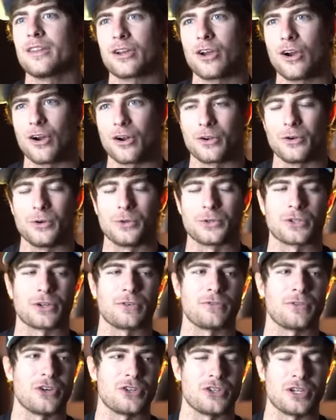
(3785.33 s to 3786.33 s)
the car culture
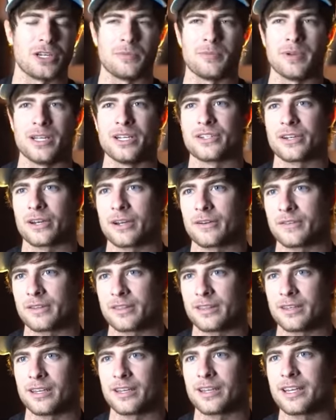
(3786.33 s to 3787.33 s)
in Virginia Beach and
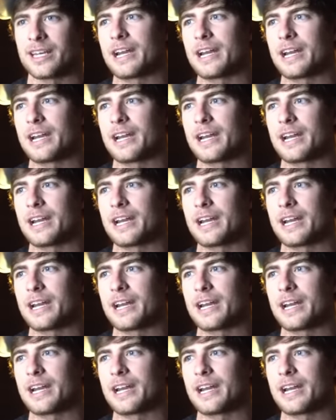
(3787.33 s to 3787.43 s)
everything.